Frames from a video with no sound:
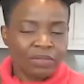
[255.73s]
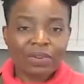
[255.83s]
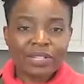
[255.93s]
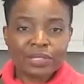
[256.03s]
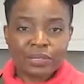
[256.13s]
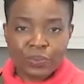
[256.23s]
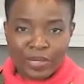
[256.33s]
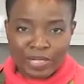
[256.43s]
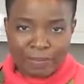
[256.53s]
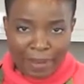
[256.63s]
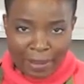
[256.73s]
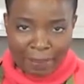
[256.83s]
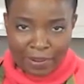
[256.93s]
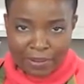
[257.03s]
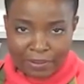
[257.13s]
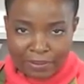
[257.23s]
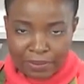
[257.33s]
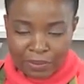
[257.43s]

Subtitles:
red sweet pepper,